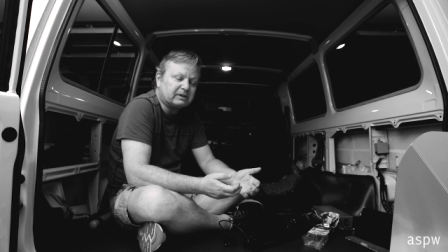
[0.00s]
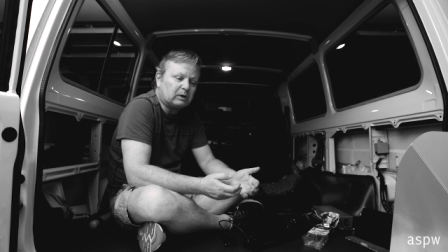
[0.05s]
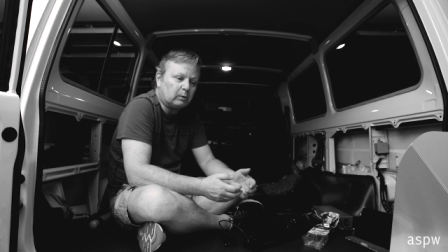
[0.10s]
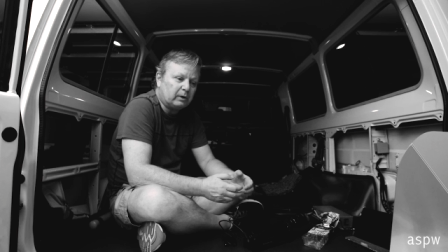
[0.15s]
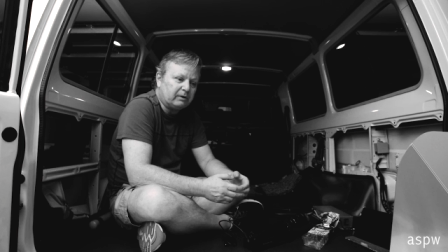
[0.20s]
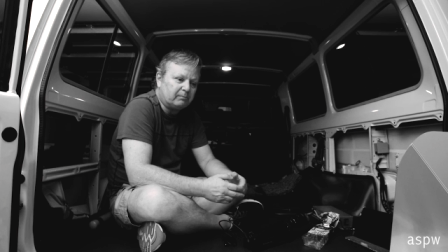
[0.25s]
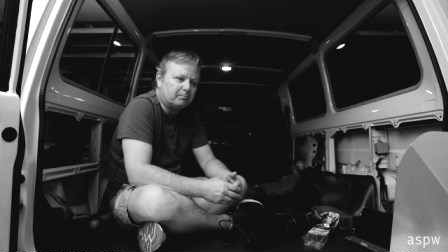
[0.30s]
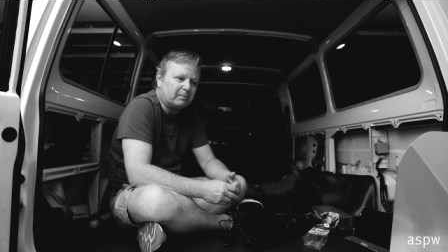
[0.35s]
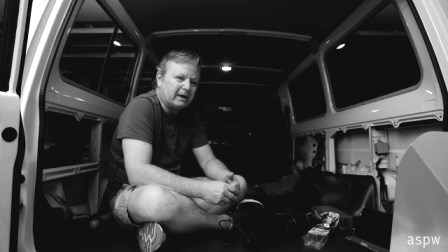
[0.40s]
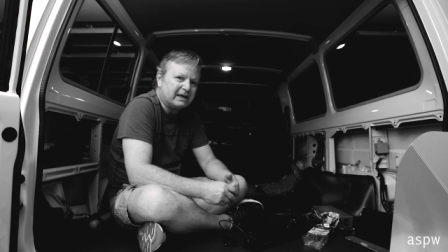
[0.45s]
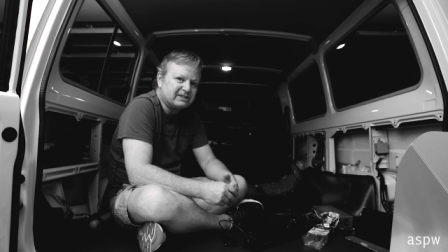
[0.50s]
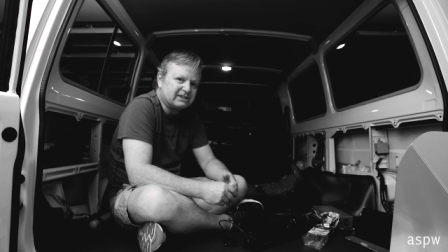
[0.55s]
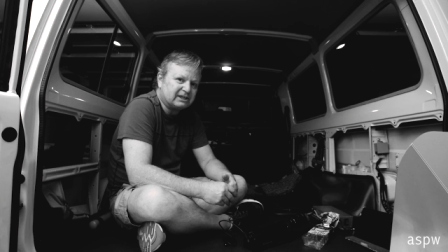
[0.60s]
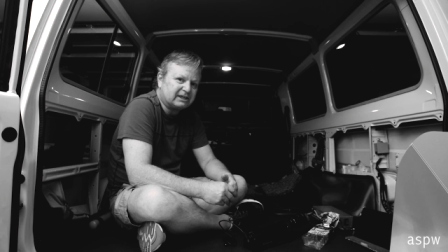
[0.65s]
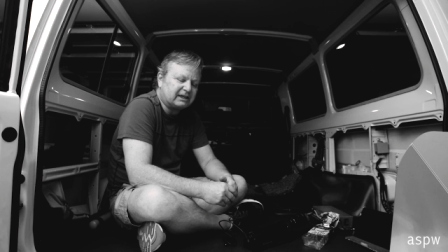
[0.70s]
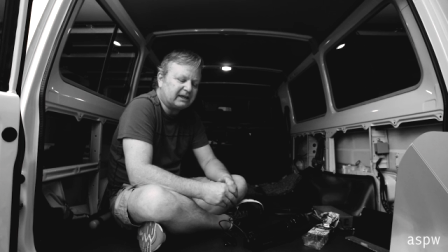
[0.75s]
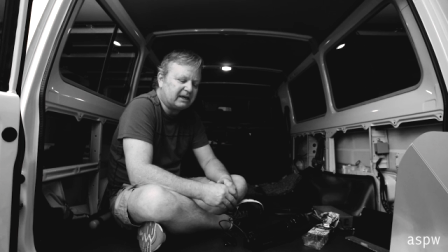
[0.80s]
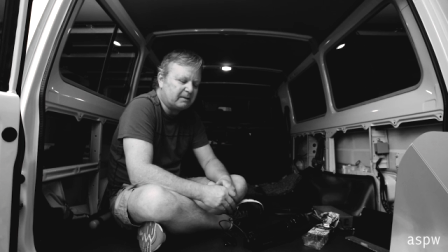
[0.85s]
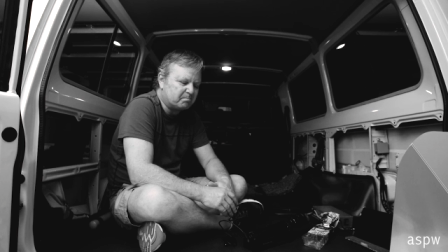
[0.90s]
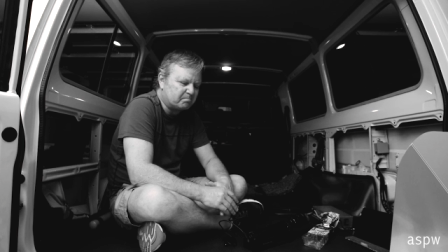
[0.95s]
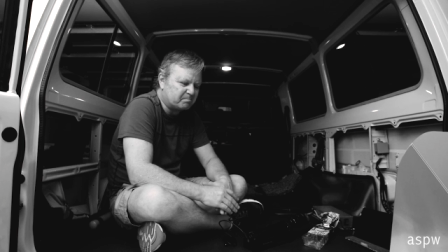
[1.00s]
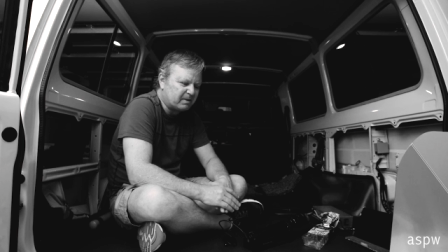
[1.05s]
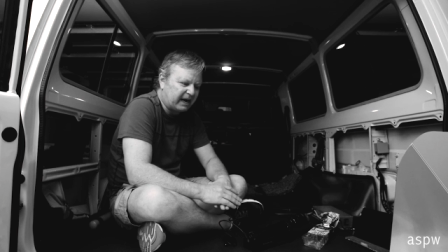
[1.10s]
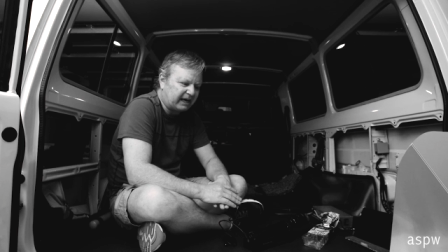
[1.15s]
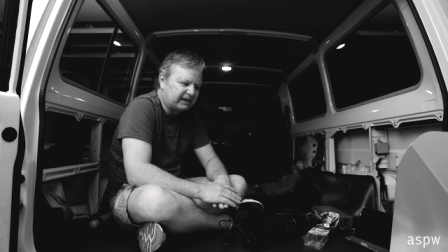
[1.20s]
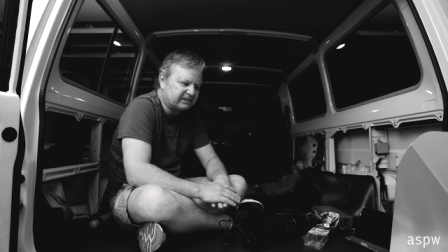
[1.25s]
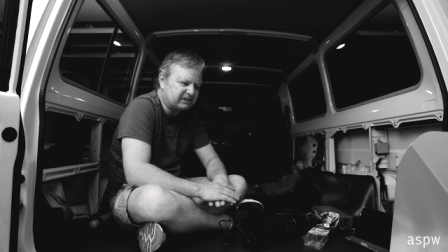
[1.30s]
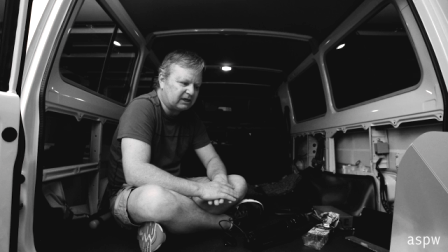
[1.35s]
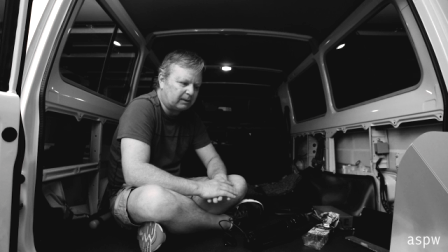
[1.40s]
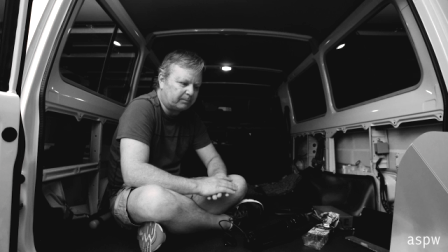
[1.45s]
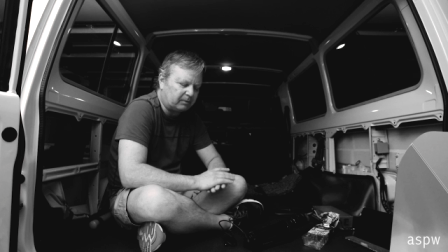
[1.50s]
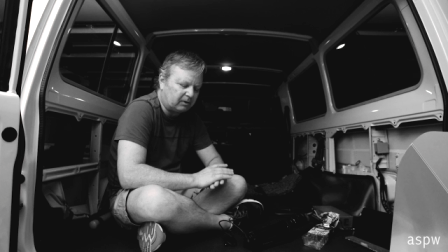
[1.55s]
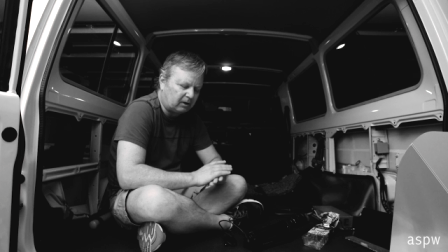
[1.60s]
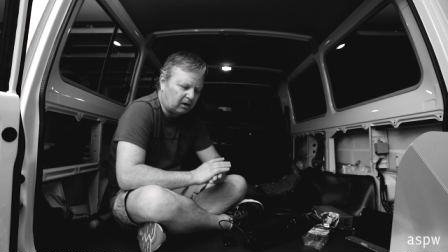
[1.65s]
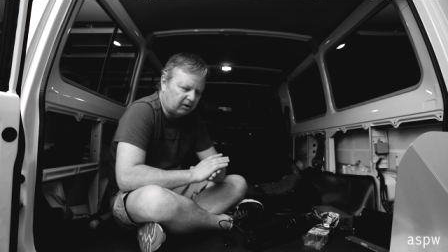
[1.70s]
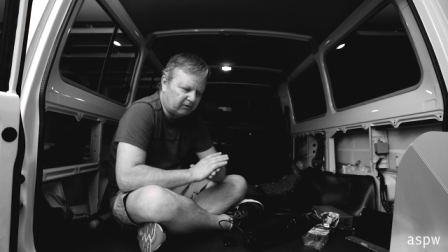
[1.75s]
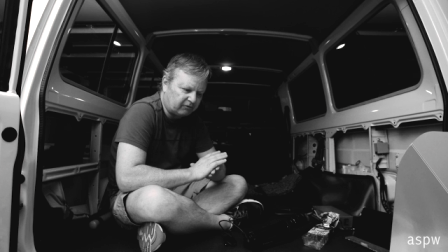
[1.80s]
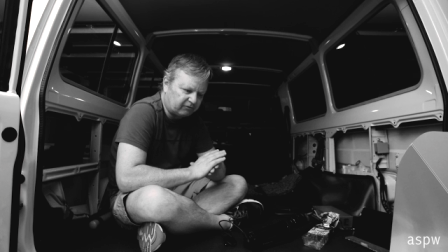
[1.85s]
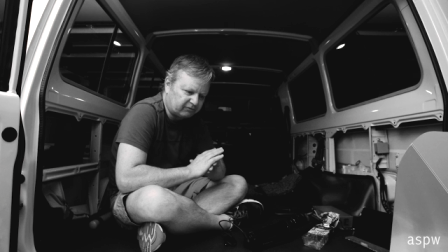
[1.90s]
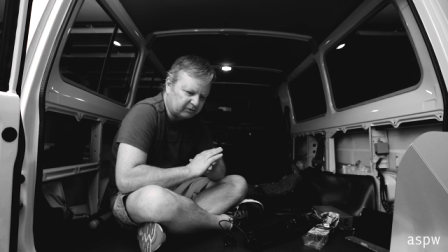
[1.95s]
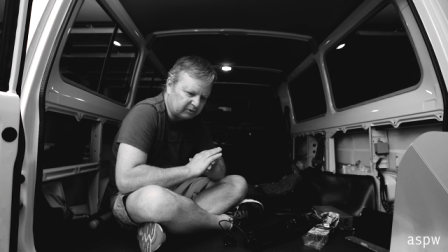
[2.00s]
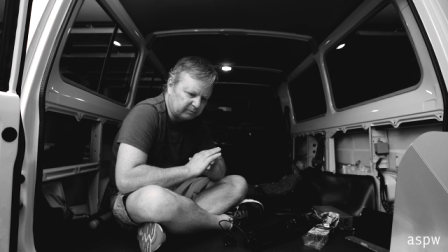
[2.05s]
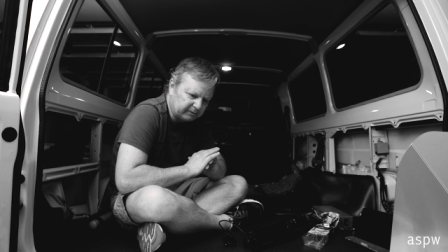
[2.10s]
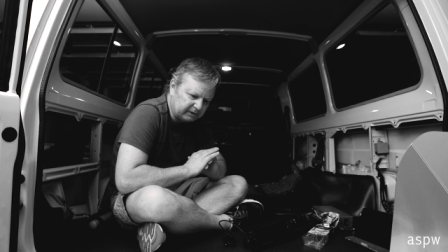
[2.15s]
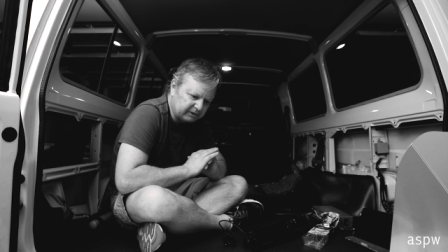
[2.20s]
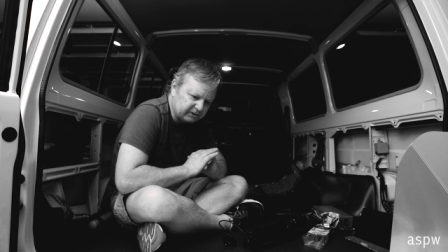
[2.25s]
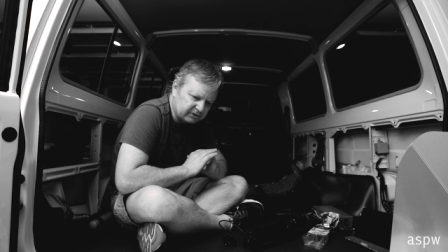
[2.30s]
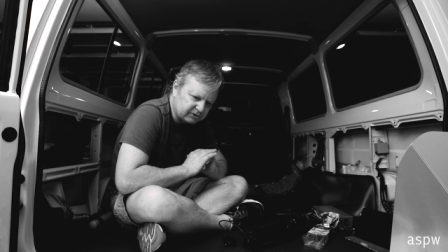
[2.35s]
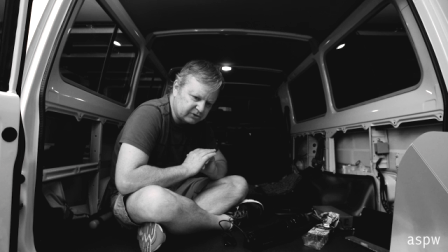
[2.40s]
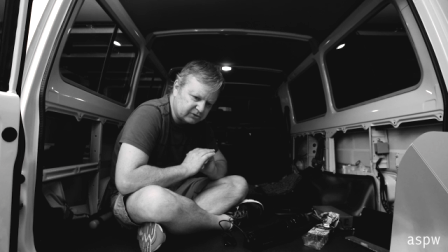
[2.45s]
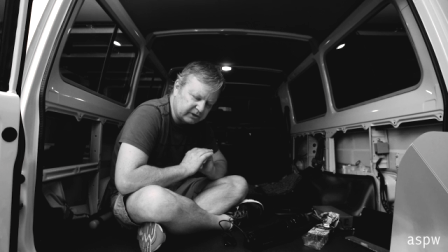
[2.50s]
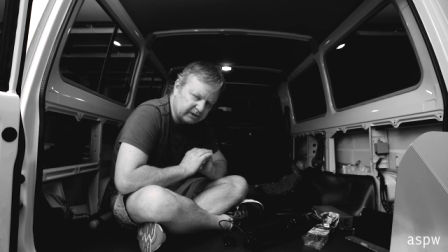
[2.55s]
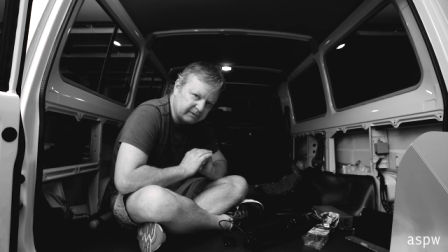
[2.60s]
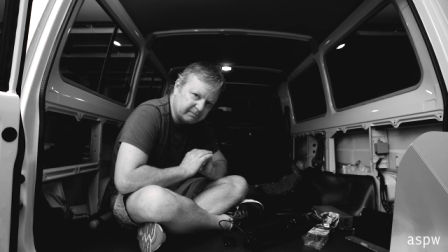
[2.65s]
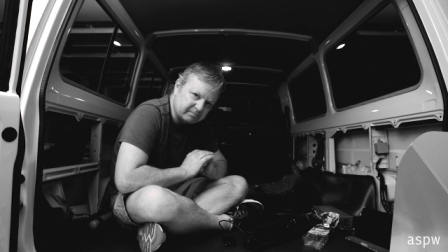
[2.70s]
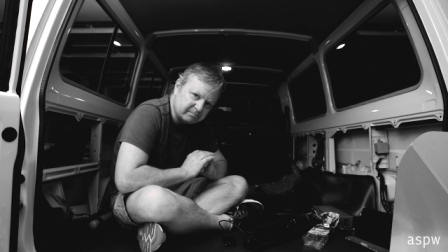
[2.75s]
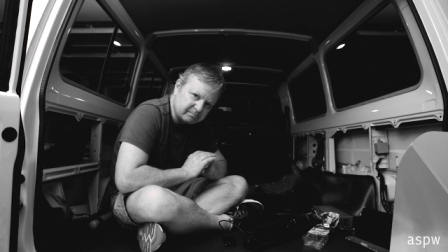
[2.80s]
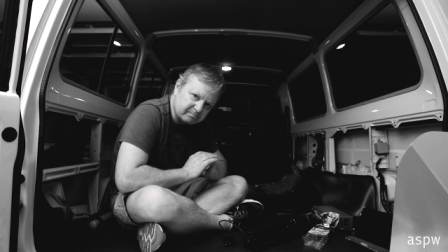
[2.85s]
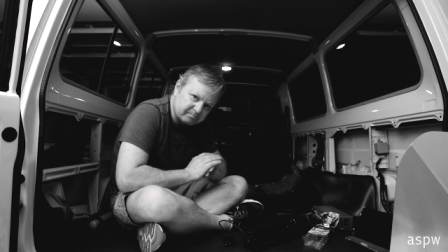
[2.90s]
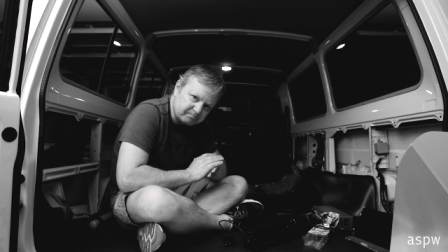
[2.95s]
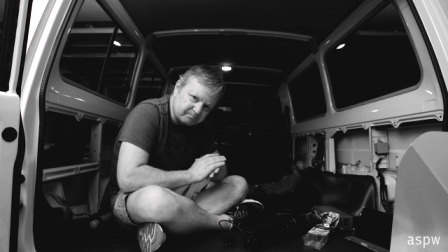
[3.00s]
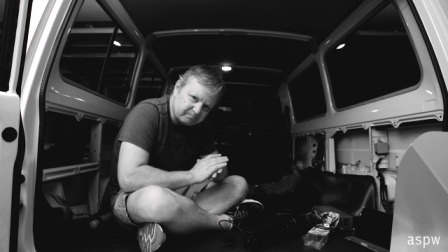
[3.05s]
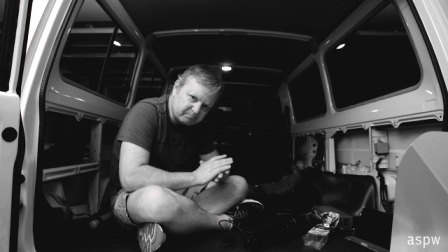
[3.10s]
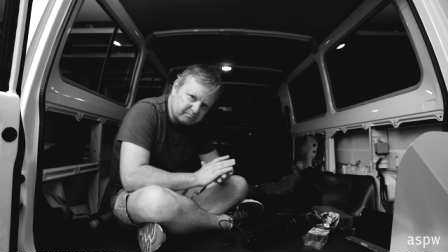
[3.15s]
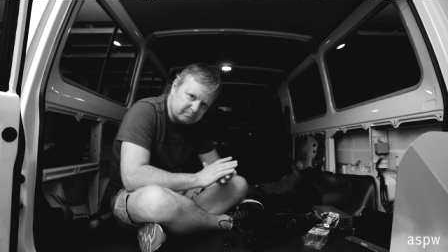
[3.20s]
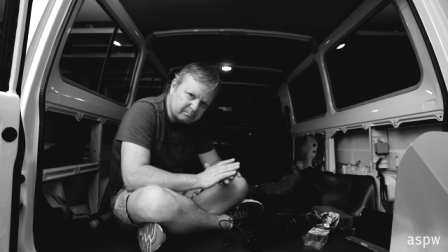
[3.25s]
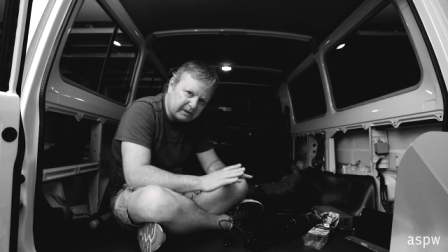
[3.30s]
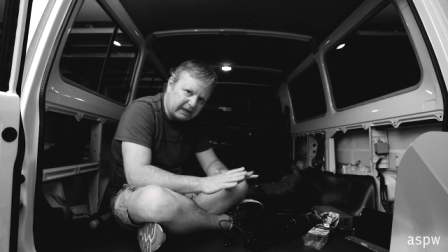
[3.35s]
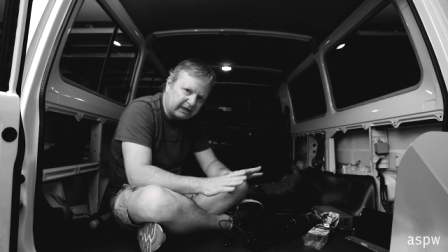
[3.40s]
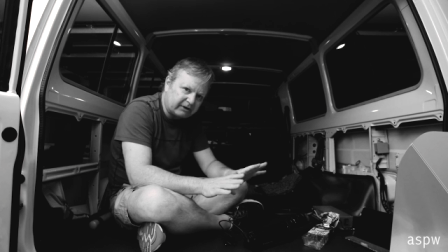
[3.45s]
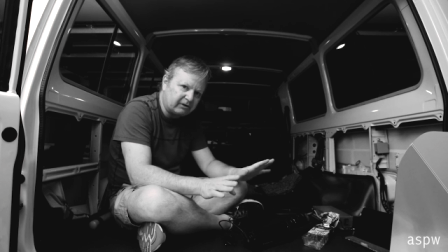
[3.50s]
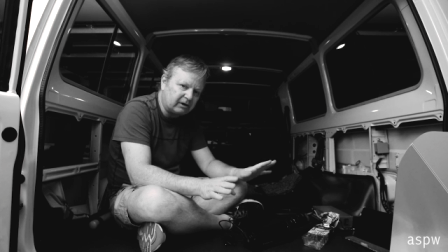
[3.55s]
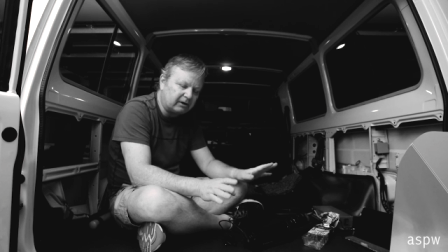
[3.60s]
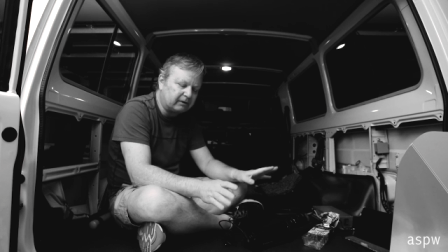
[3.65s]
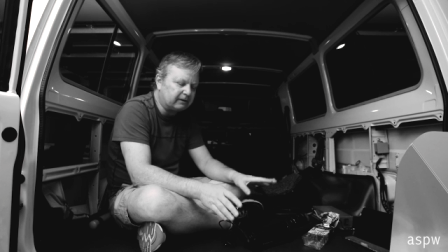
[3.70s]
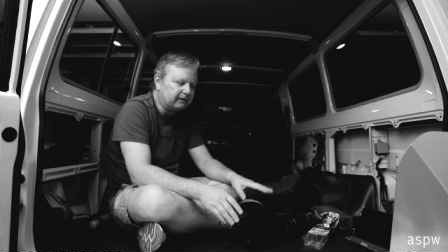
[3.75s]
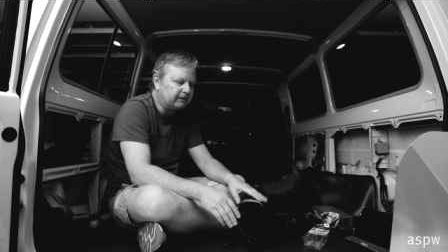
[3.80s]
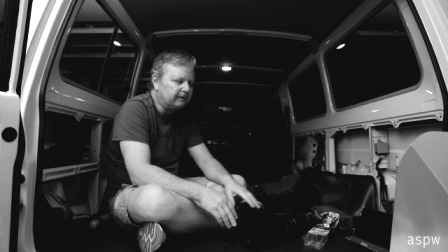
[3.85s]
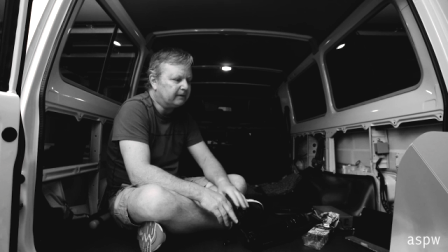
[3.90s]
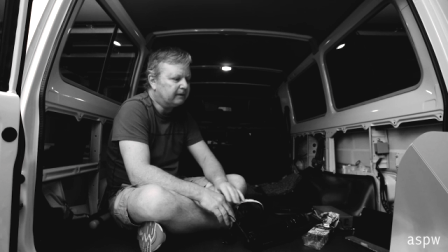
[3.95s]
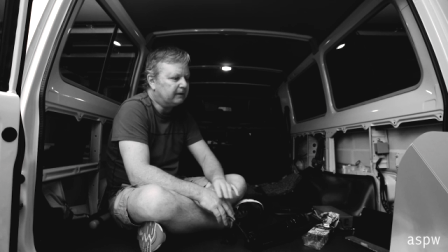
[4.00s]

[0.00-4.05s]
we basically packed up our film industry background